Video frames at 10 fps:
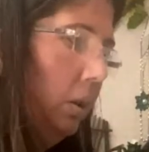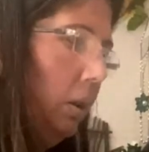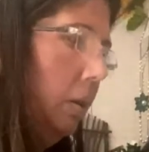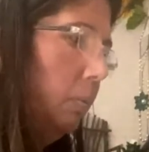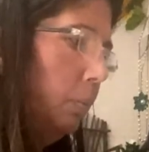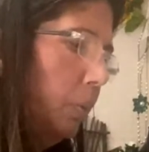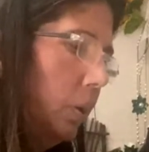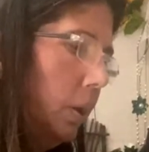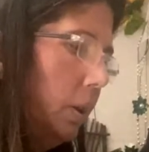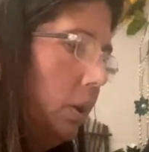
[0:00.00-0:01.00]

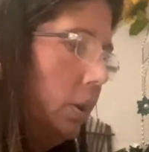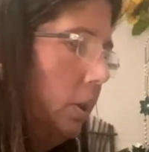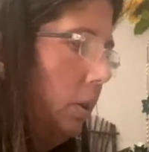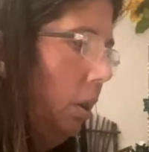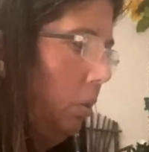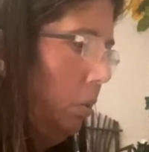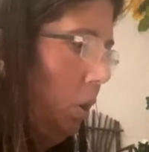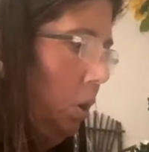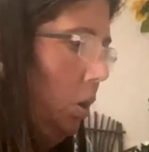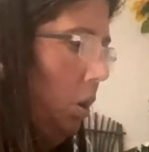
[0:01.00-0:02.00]
invoice, so
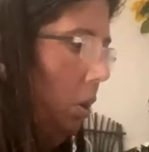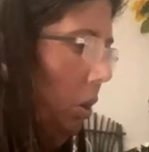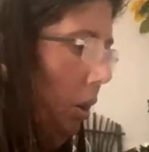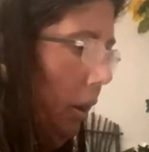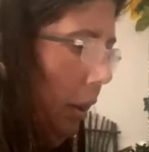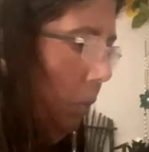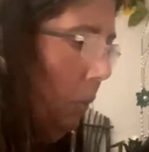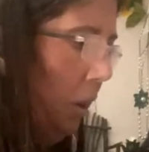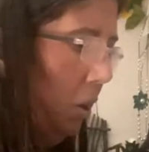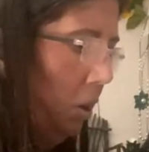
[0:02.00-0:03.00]
that way
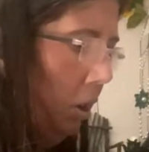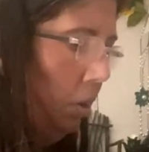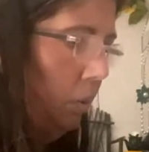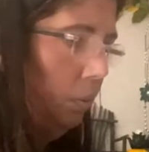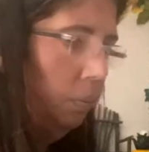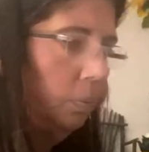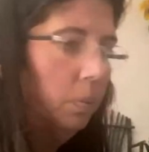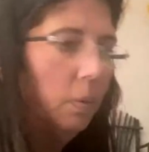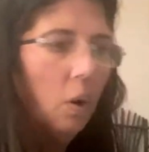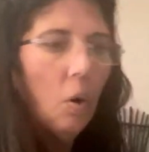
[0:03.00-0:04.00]
you know.
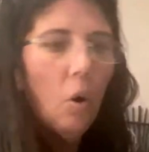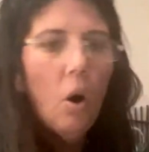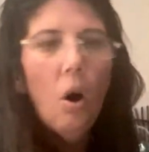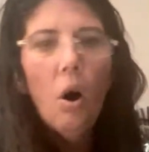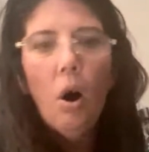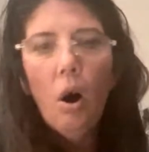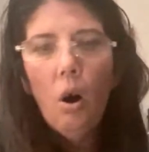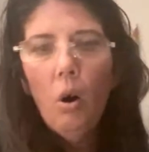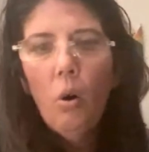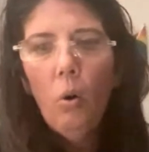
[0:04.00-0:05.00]

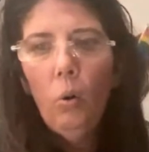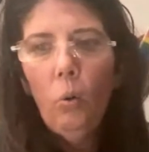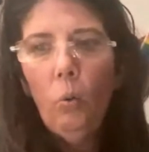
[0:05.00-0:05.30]
Oh,